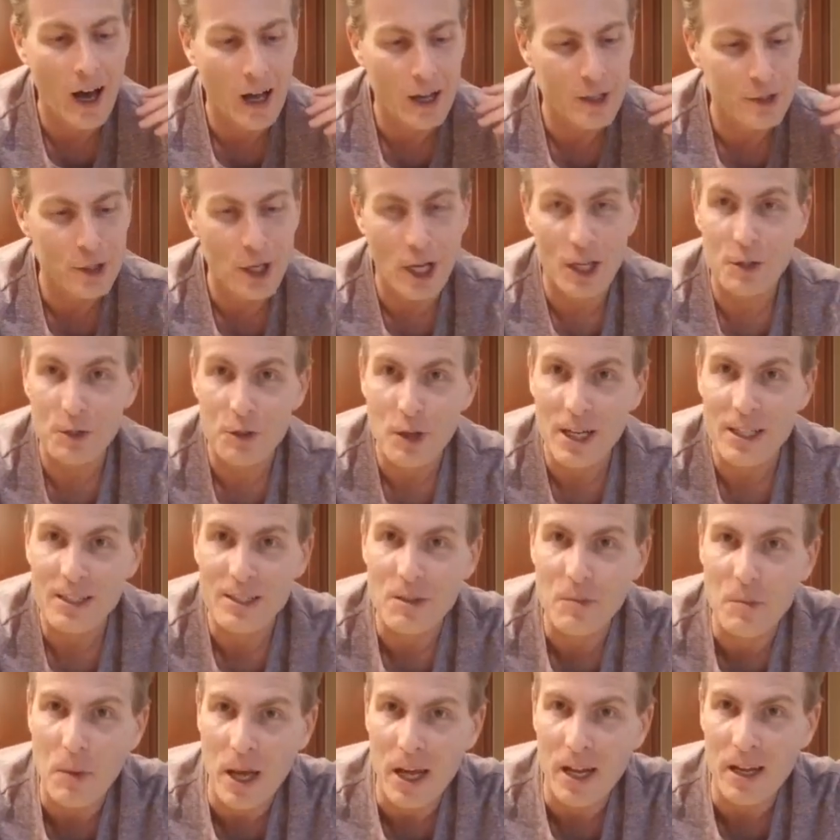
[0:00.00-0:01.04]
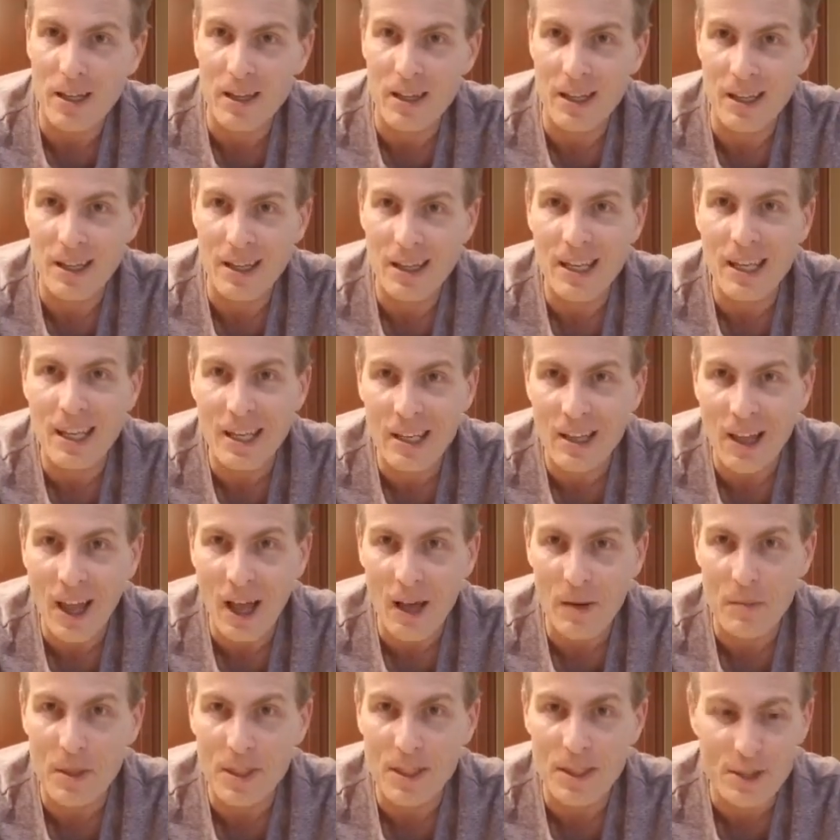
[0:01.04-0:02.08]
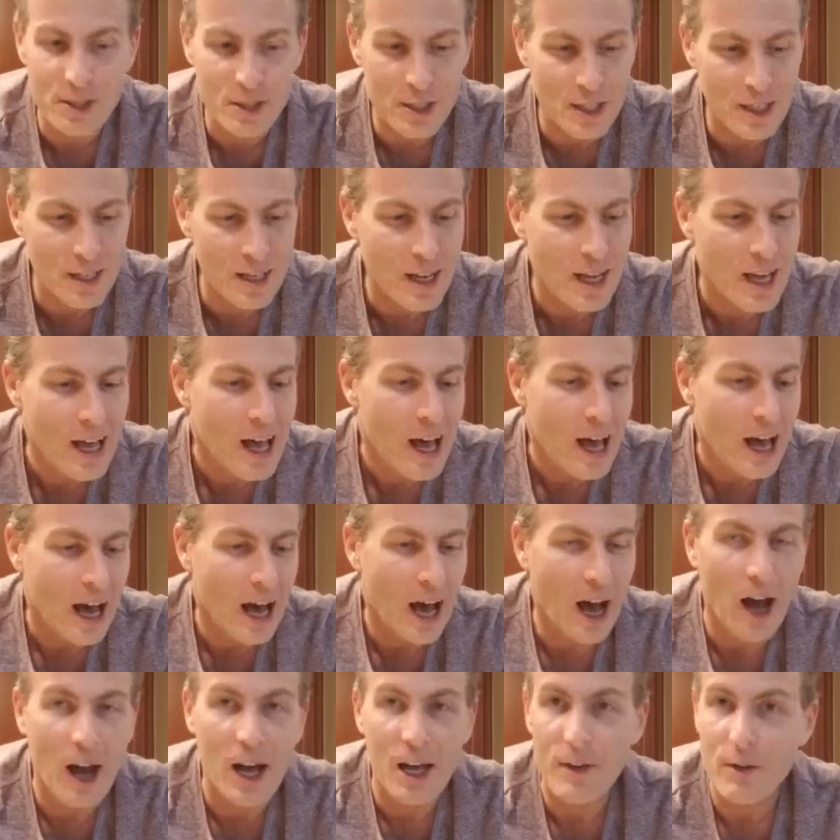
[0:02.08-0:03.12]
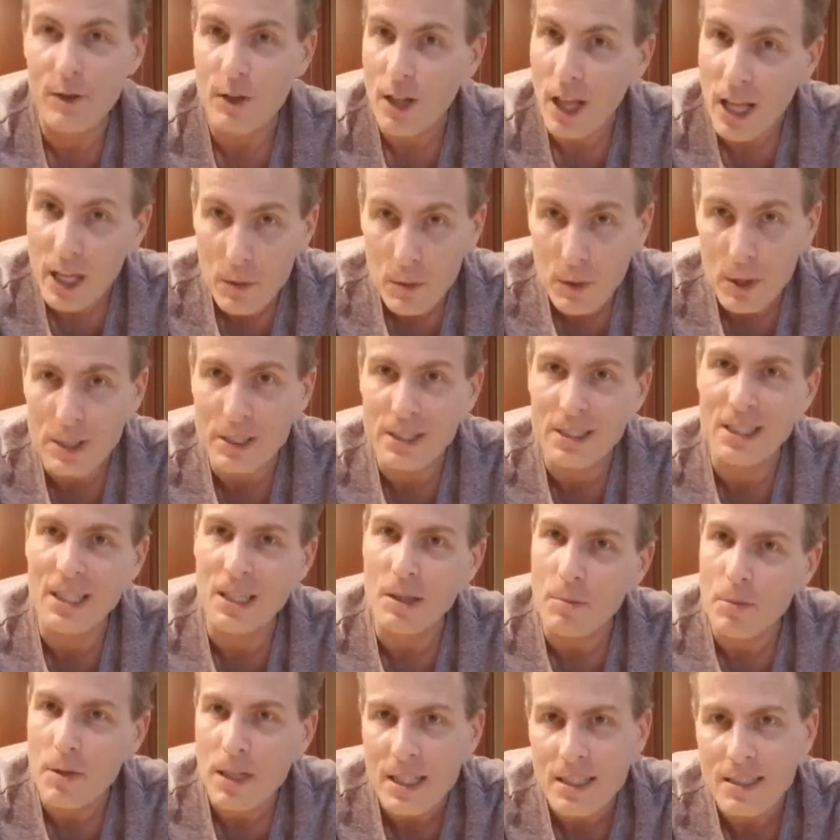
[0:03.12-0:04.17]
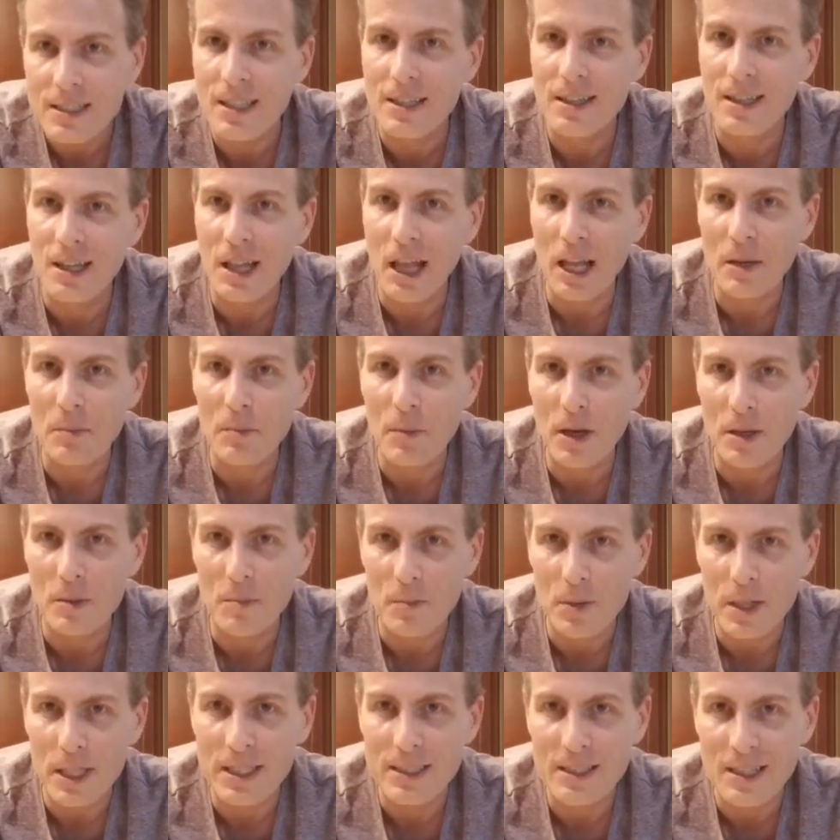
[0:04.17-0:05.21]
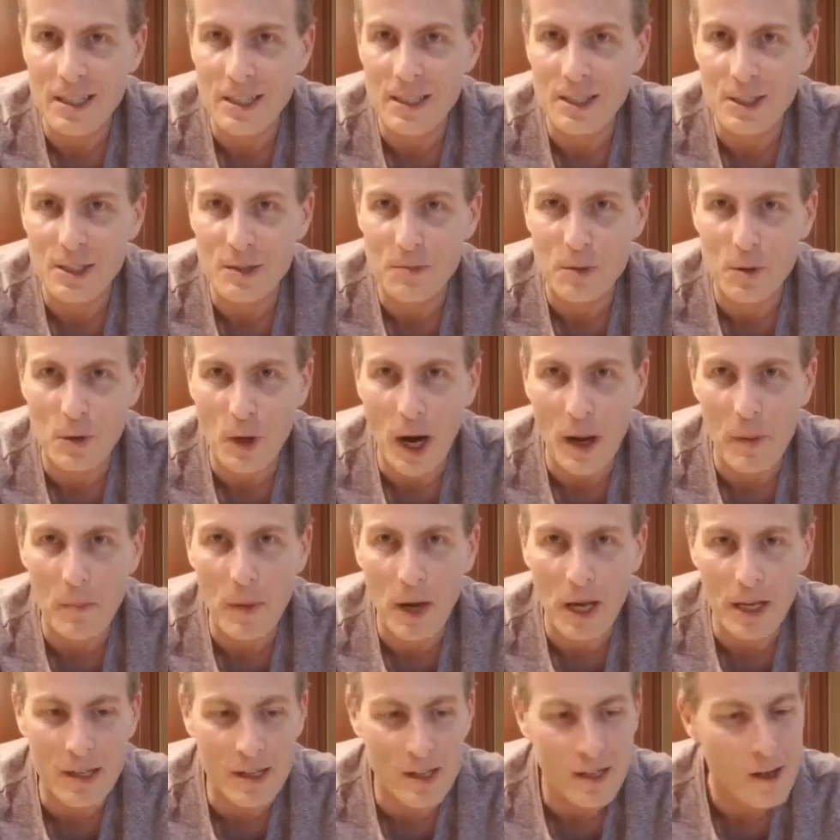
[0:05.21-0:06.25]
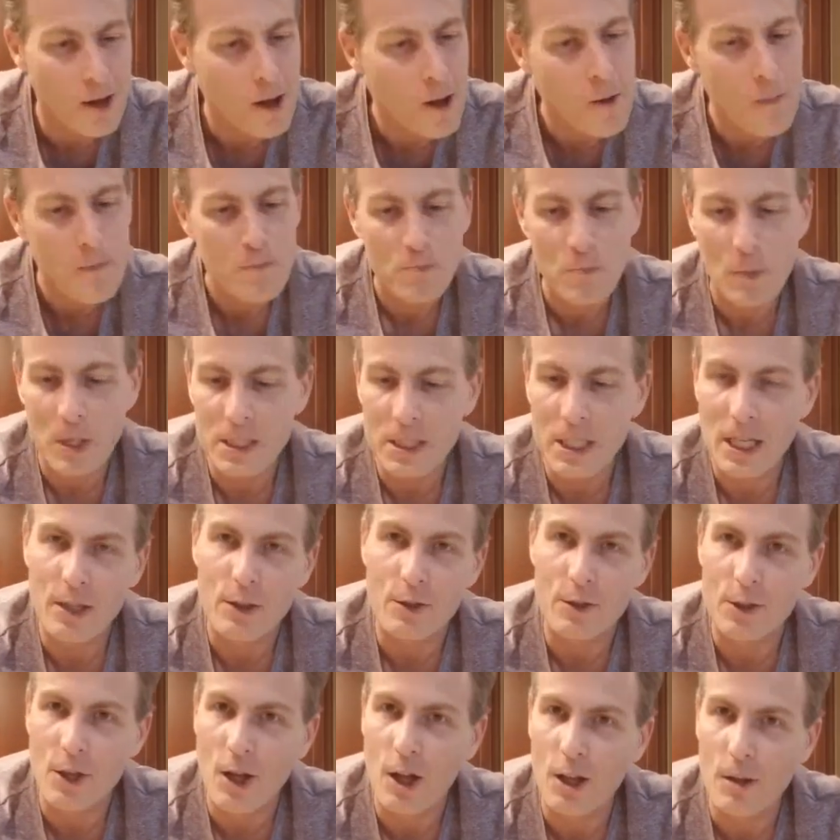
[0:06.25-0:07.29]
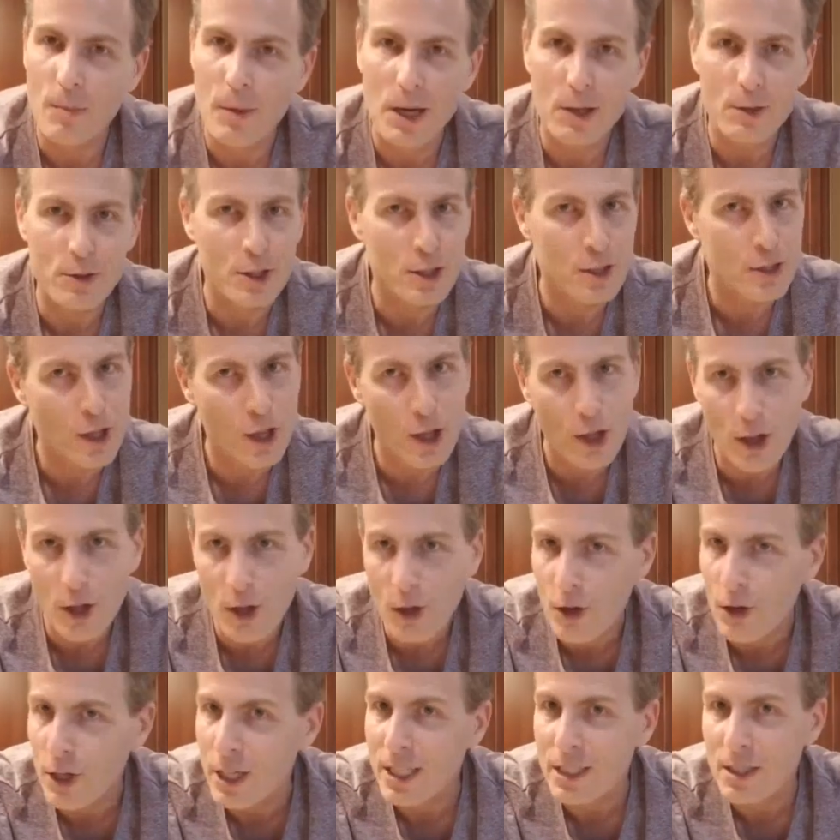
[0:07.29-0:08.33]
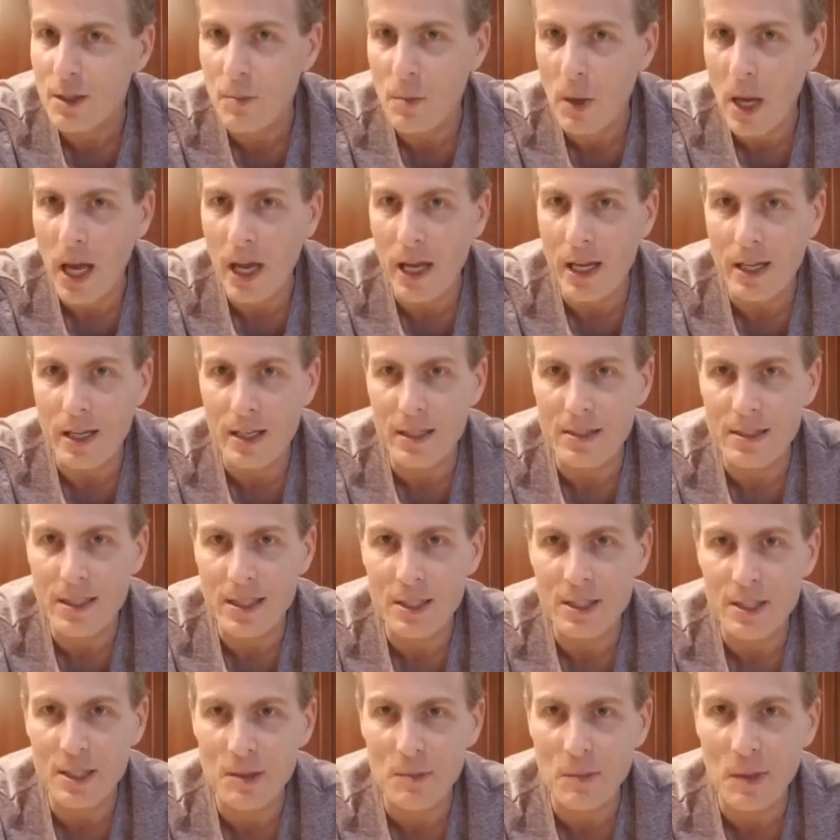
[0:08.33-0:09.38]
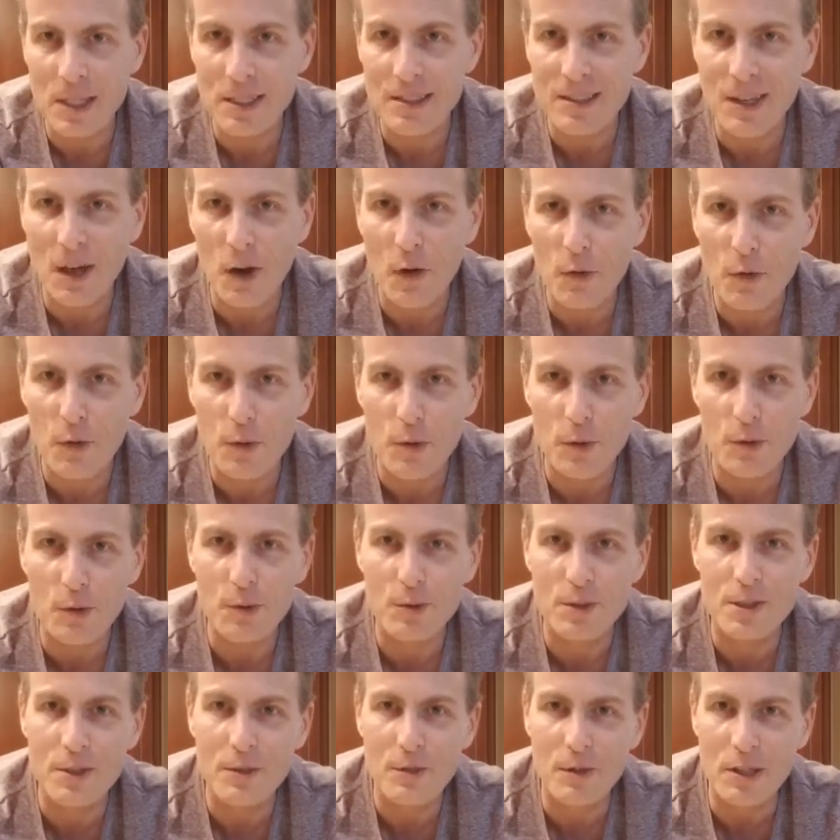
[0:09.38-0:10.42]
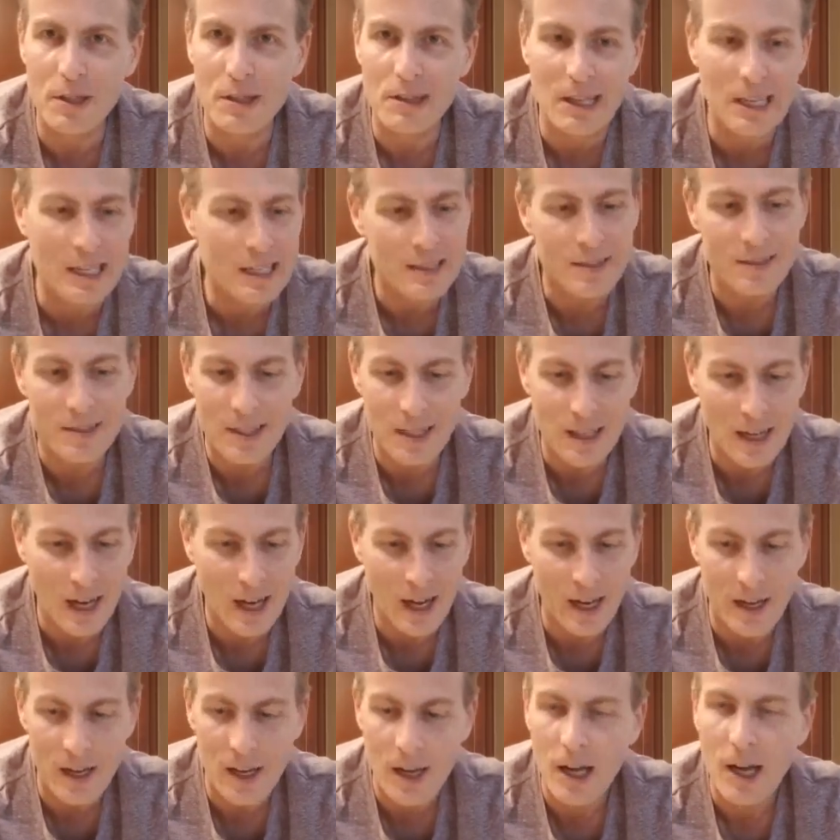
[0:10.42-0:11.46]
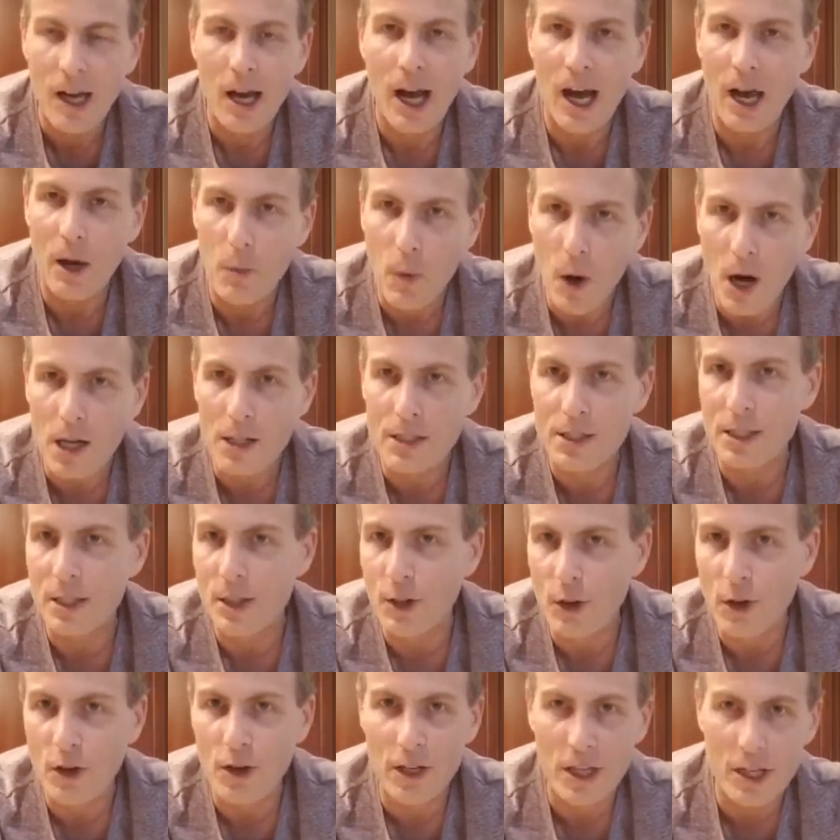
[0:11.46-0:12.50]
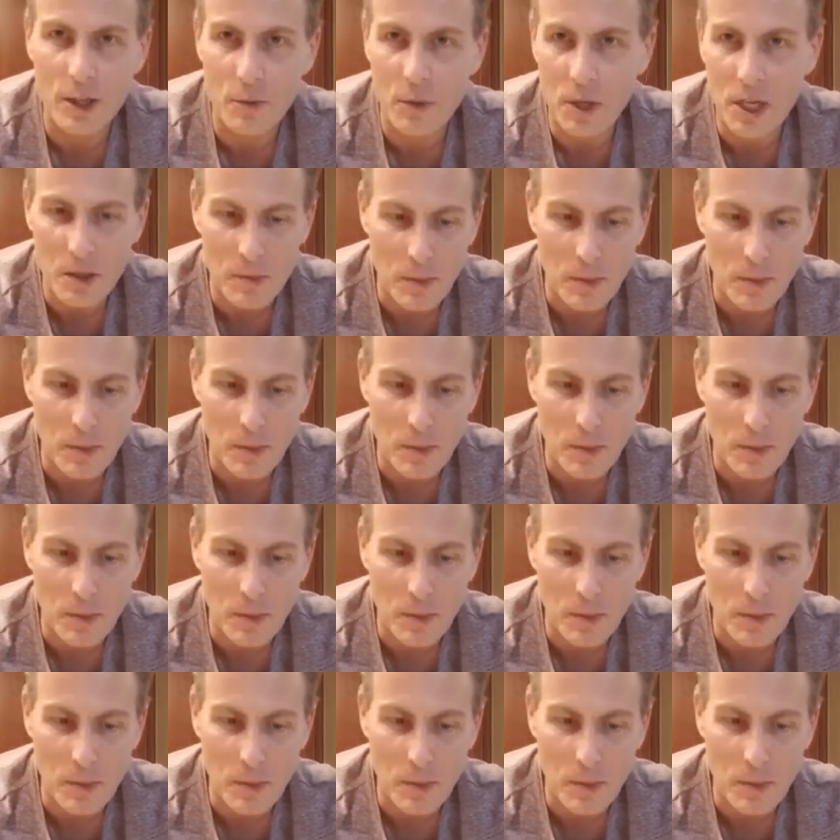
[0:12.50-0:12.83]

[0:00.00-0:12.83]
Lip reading: John Tries to Bake, the key lime edition. If you like what you see, please hit the like button, please hit the subscribe button. My channel is all about just learning to bake and teaching myself through different things that I watch and learn and read